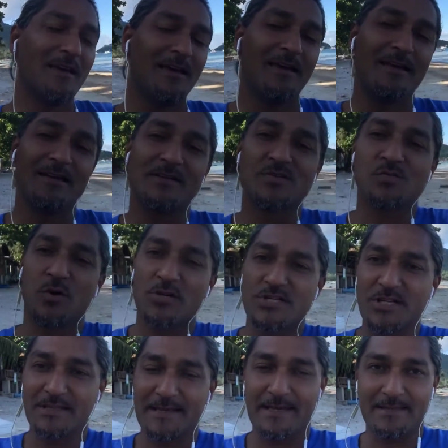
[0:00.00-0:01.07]
I was
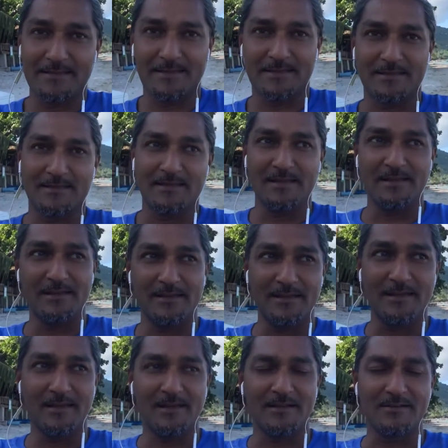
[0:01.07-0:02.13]
watching that the other day,
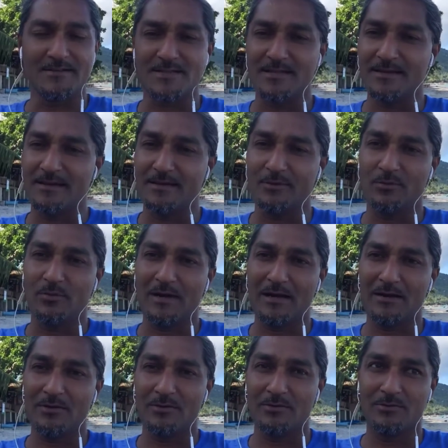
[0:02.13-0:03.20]
and I was like,
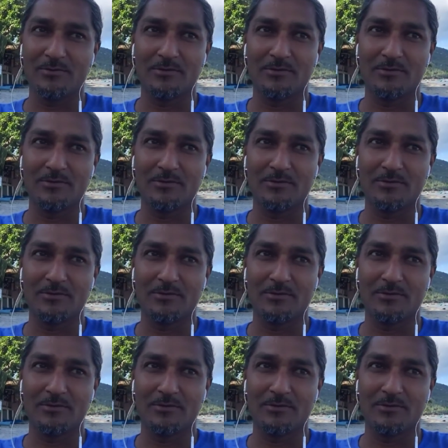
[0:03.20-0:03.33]
wow.